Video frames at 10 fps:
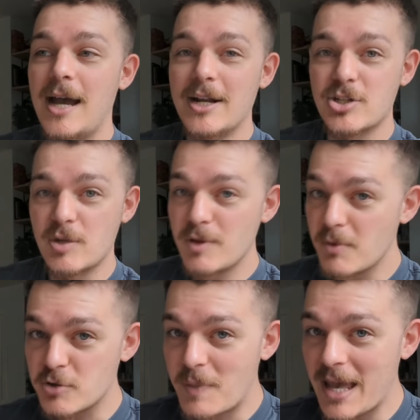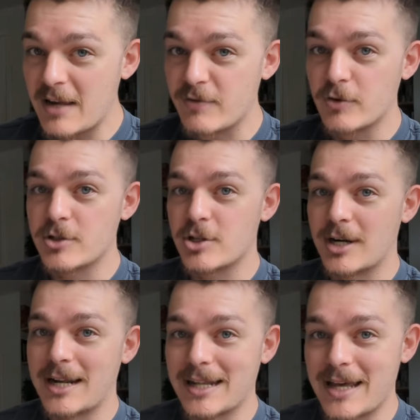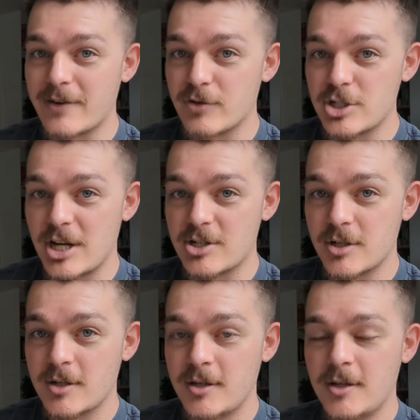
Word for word: and it's going to be the most painful because you're going to get a lot of rejection.